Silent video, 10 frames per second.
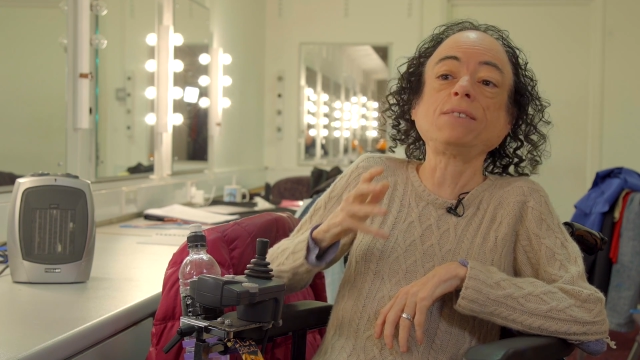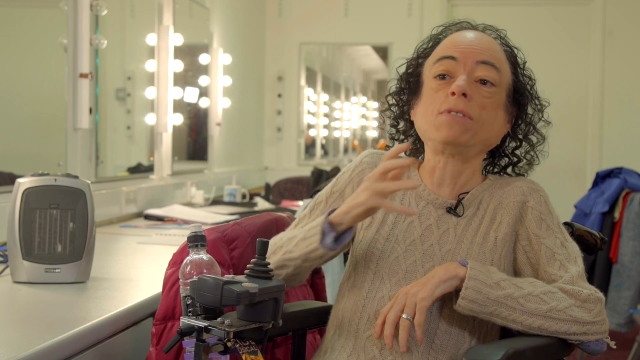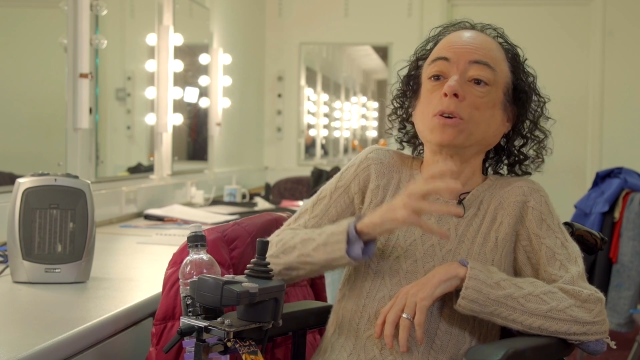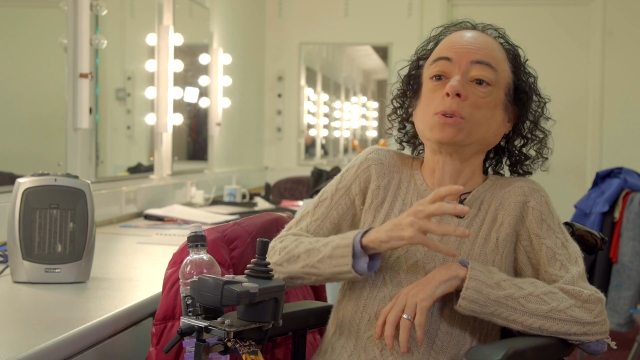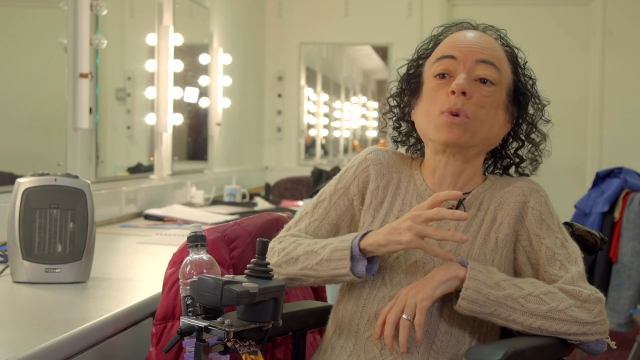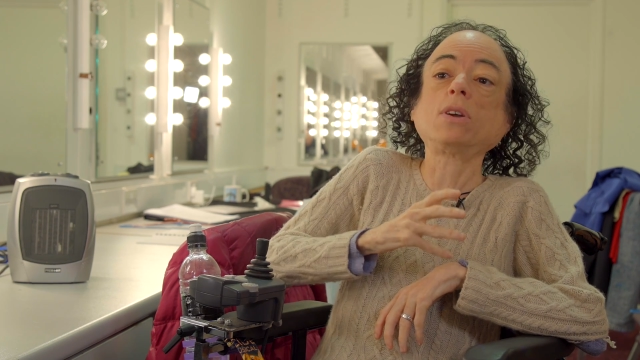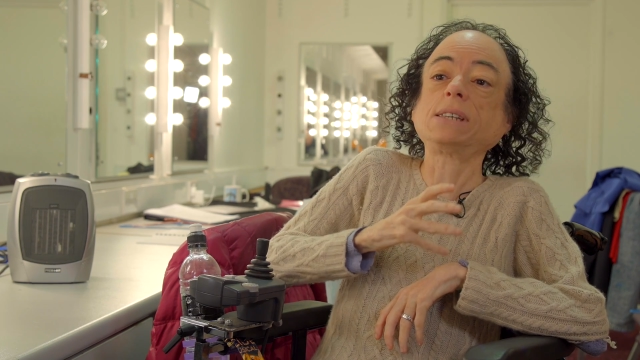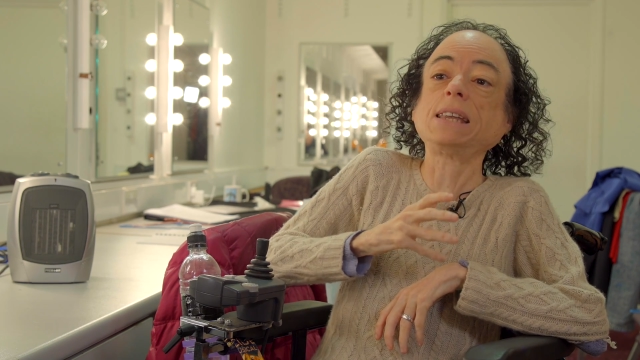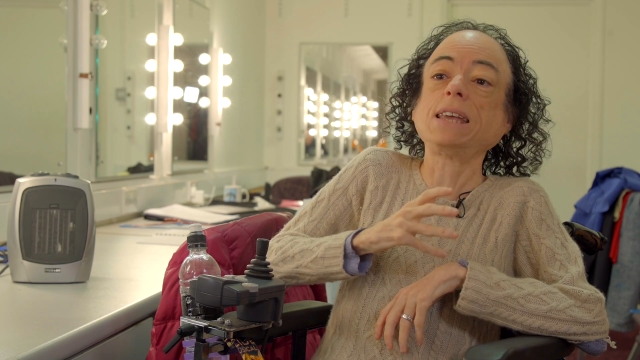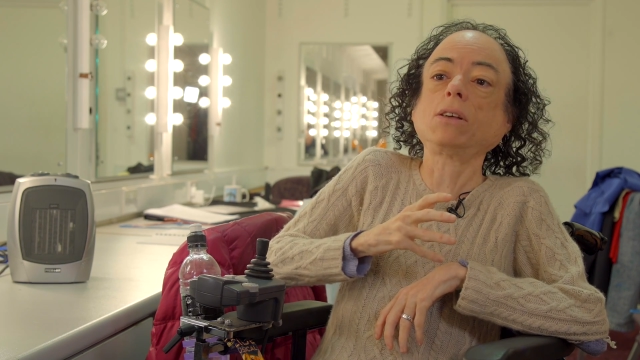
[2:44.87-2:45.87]
even those where
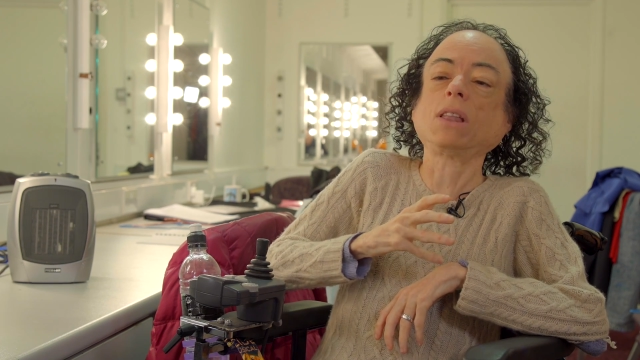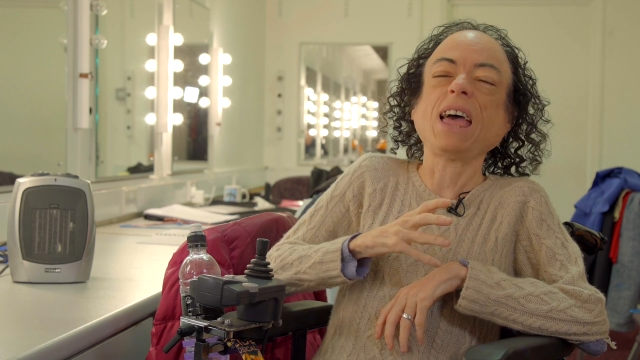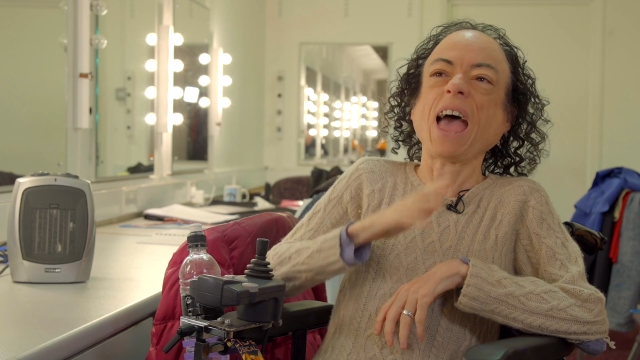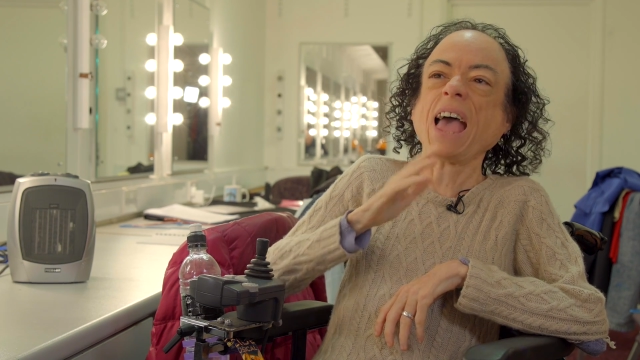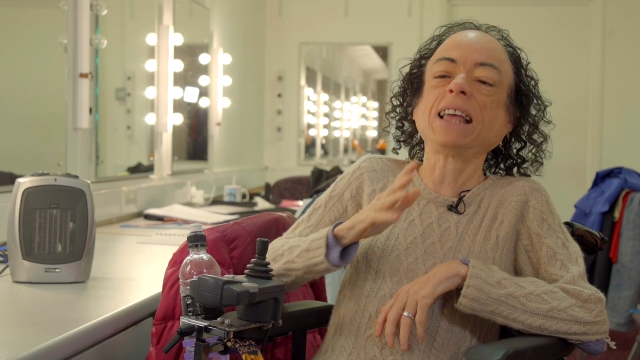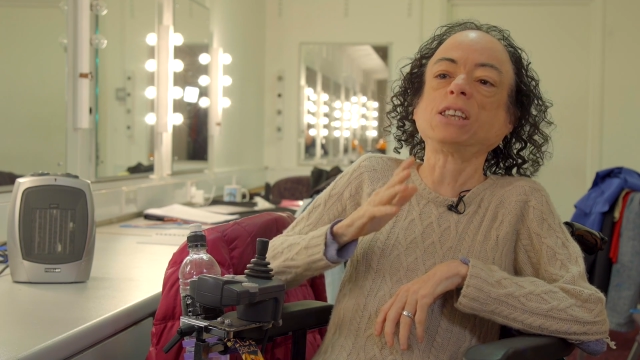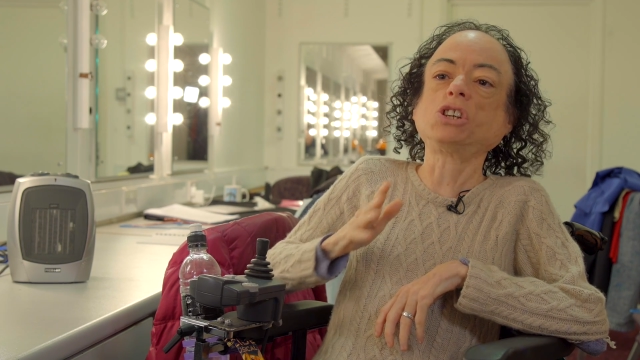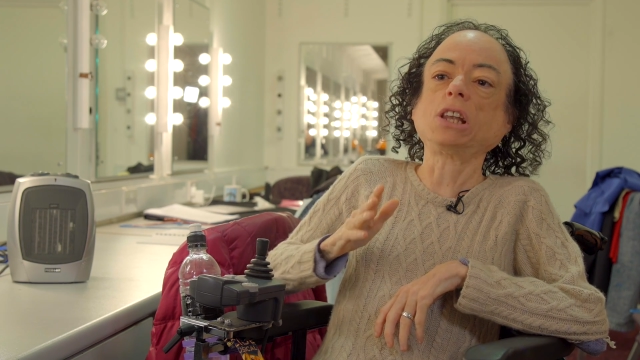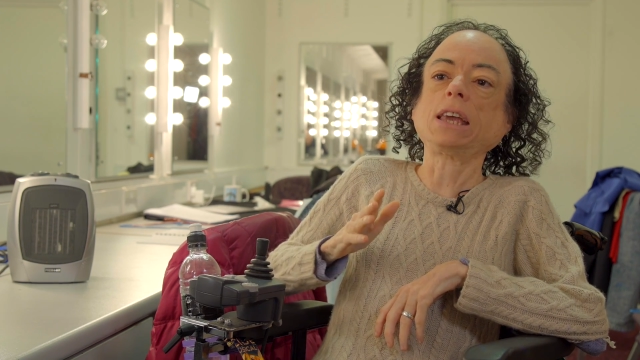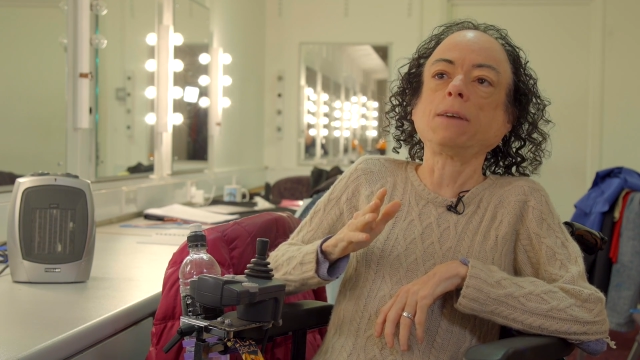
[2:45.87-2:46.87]
it's legal.
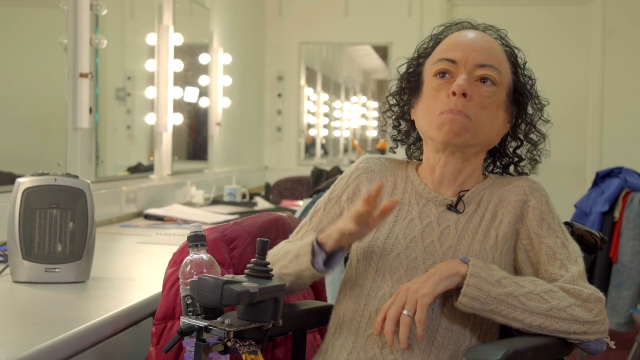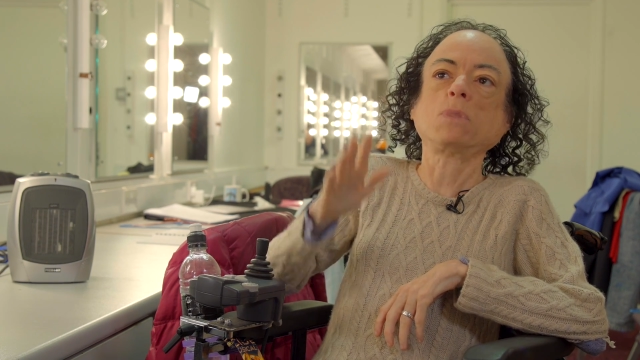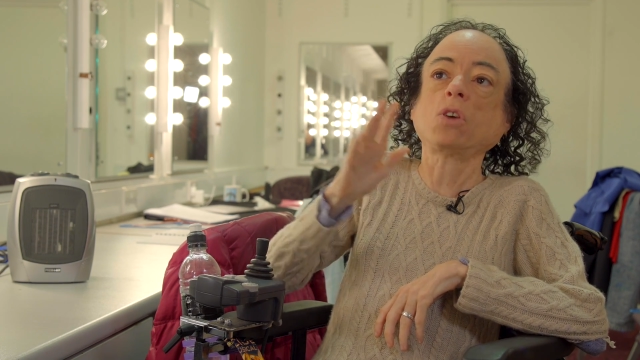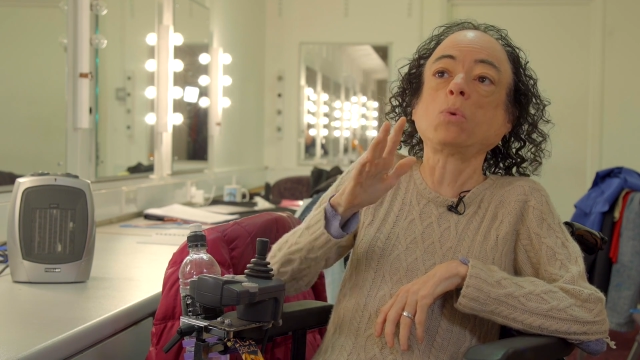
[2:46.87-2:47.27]
Actually, there's